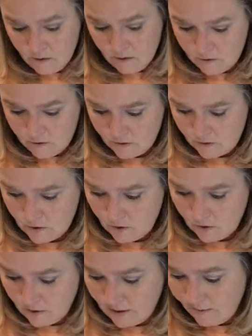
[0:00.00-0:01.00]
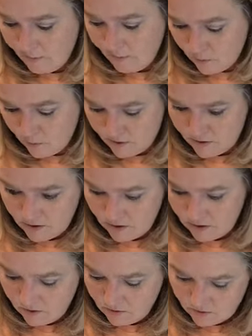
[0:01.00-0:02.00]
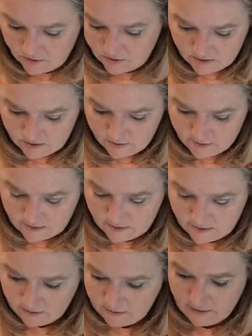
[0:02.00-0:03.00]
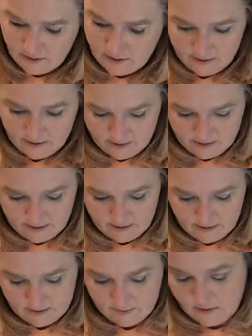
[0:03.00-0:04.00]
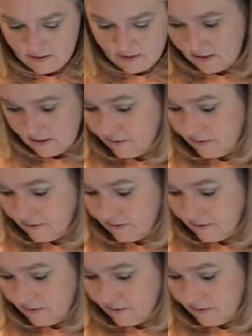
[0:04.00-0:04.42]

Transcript: So I'm going to use these to make a little, get some of these out